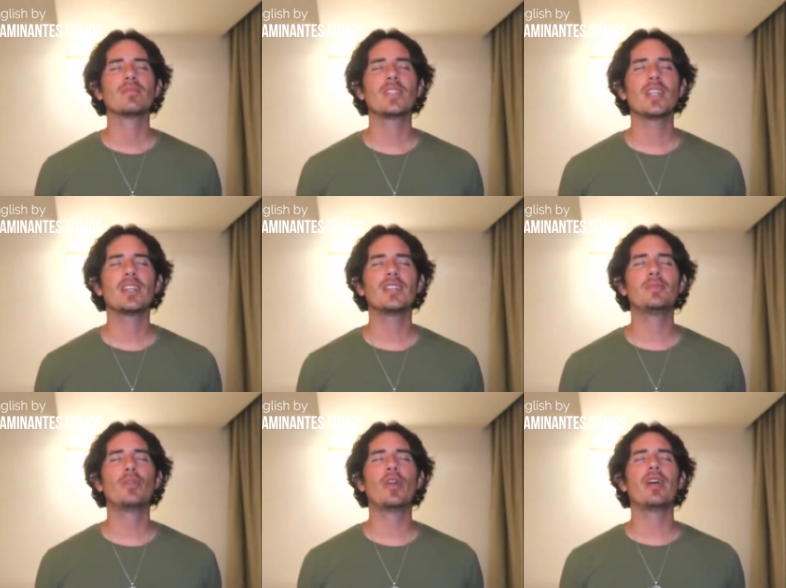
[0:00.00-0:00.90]
Take a
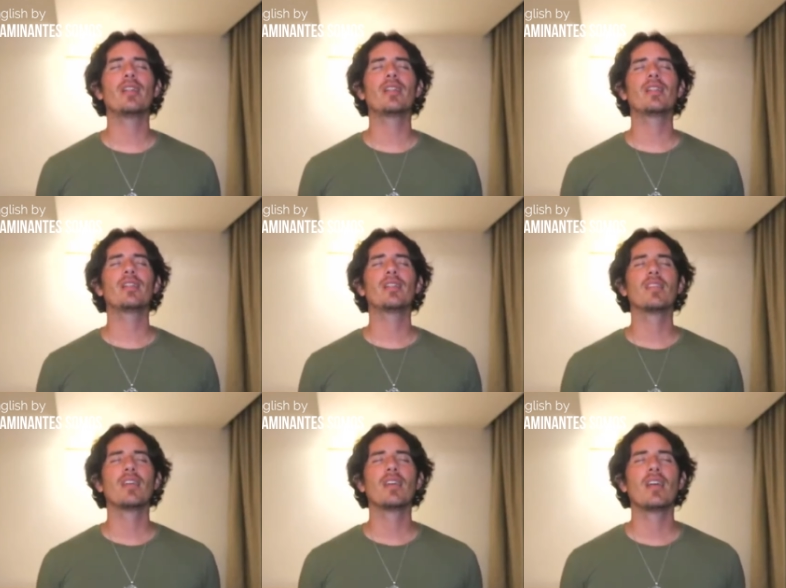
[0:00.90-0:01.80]
deep breath
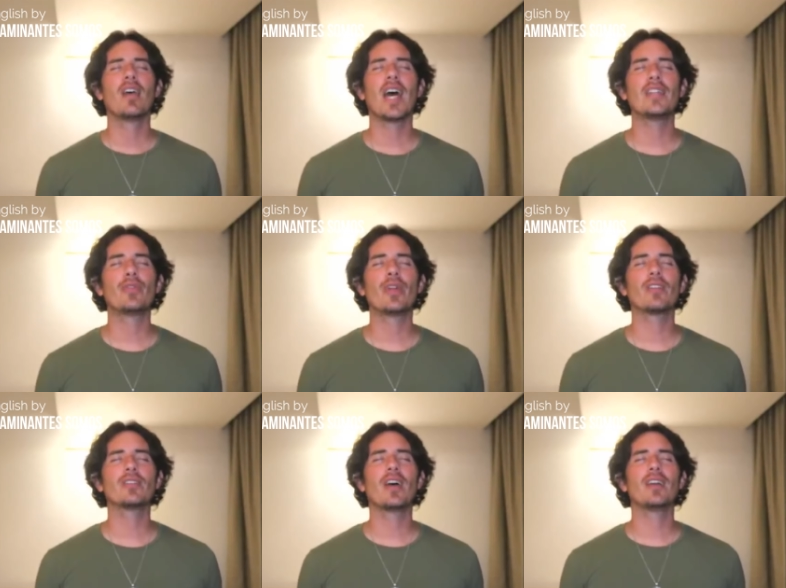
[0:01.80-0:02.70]
and
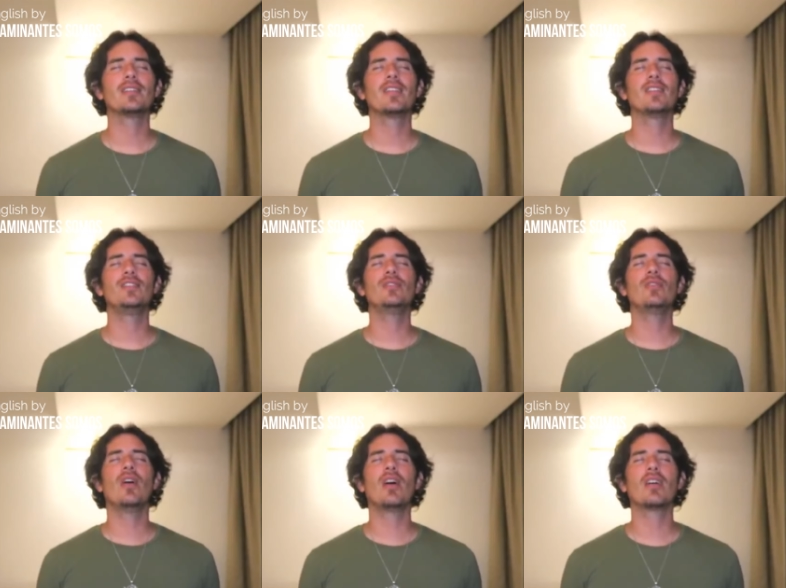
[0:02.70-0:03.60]
recognize that you
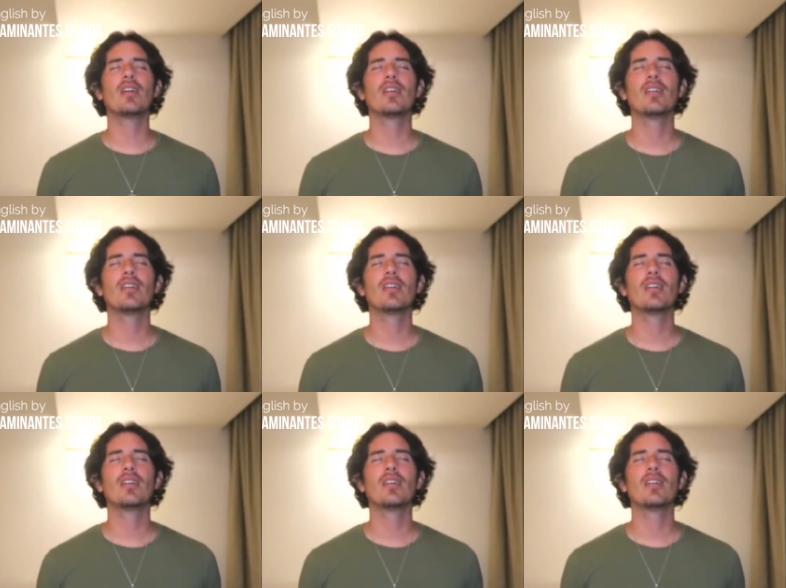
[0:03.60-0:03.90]
are